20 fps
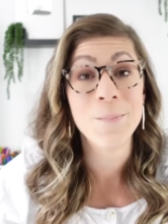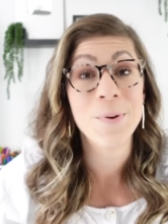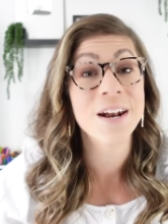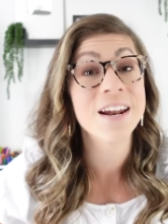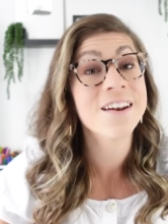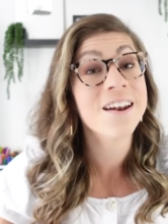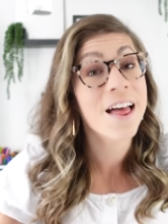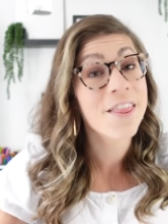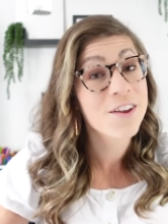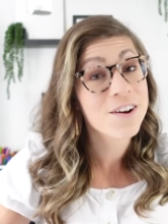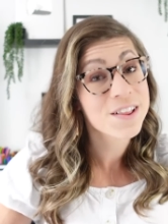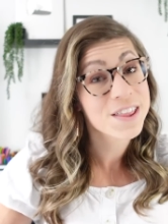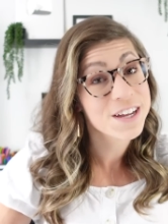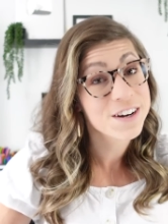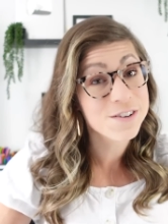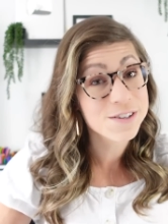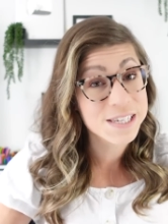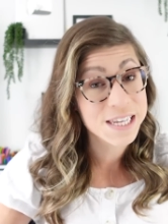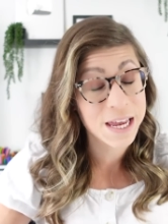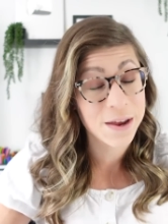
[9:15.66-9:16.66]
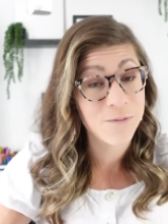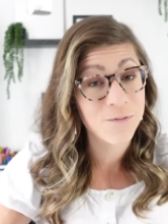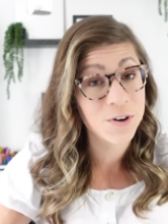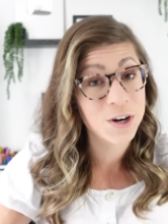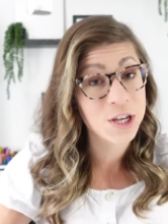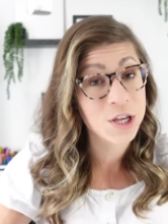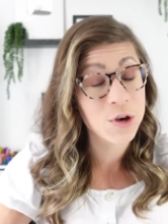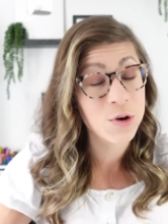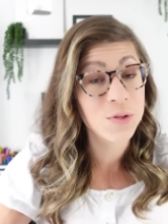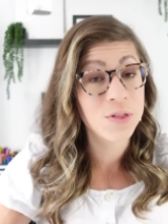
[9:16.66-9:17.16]
But another little tip for
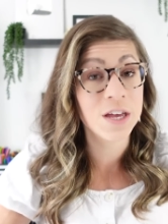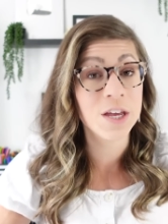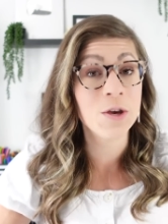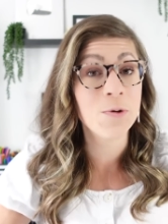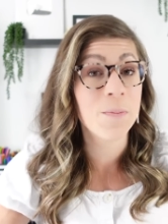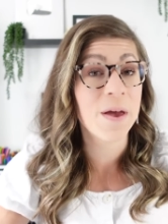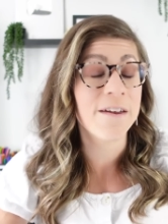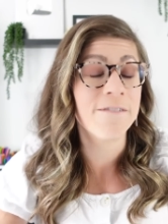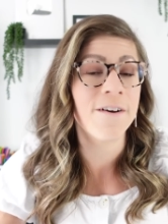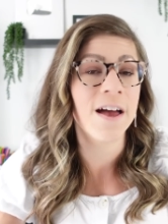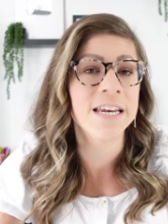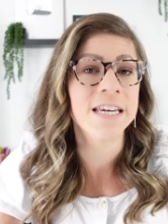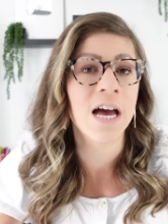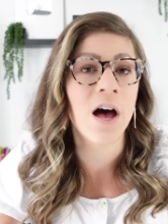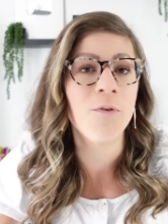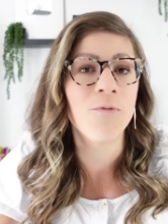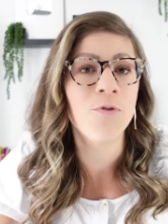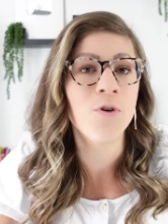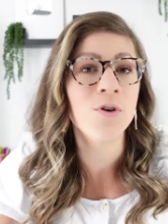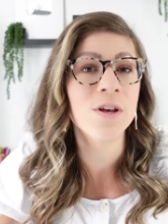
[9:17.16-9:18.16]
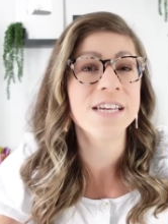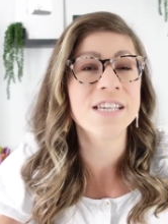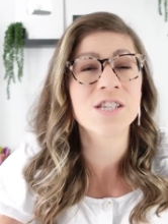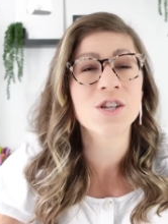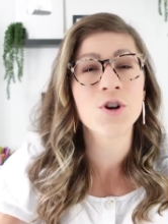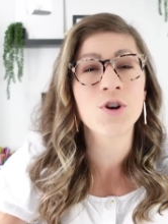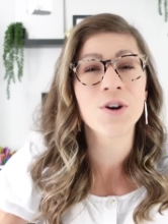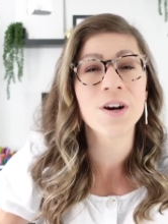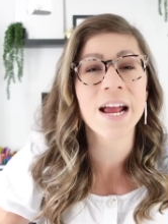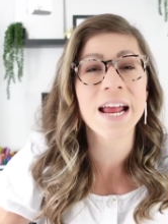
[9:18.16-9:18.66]
you that you may find helpful is
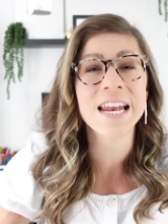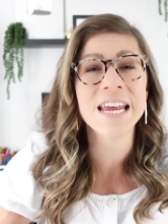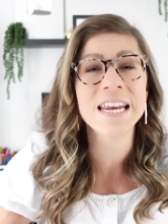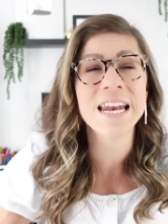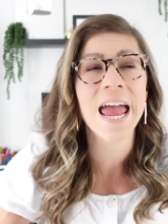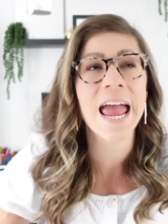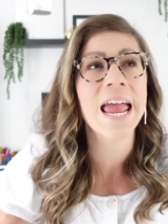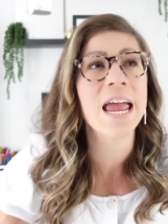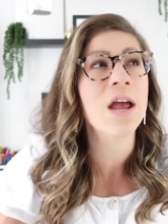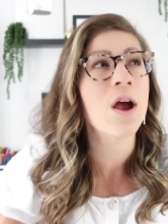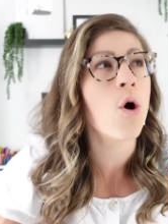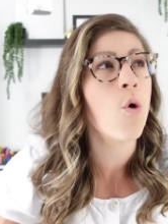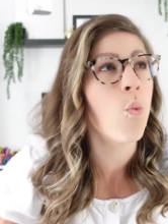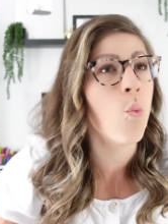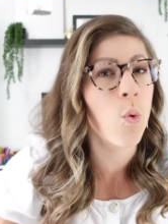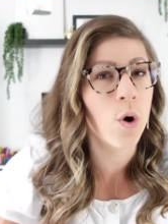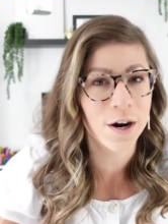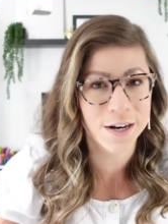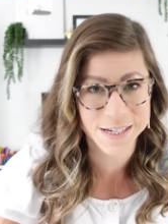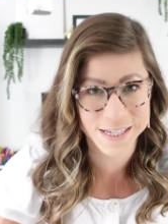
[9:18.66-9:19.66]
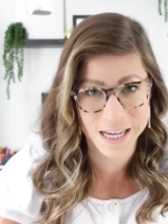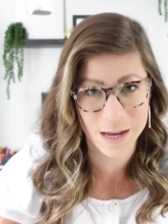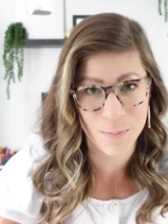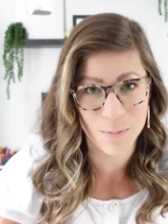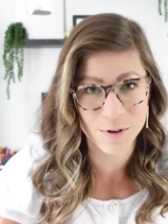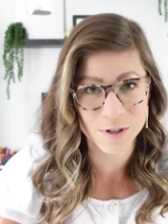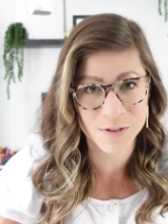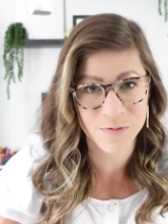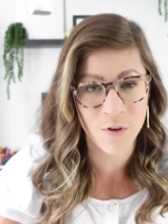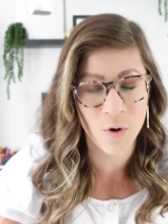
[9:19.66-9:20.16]
creating a work
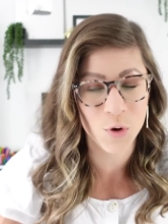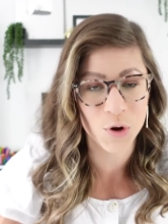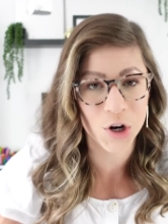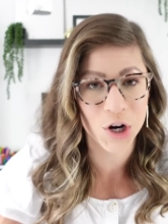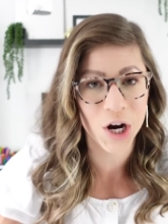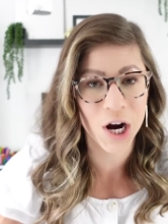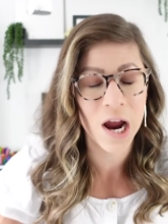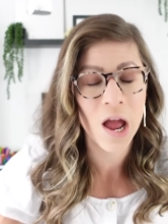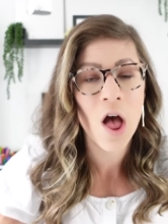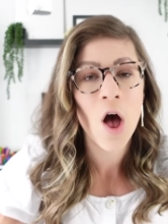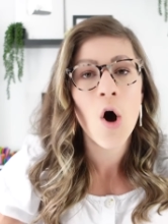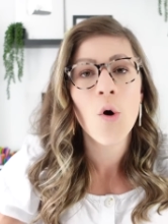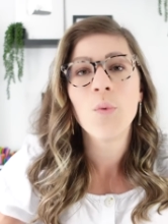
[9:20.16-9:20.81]
samples folder.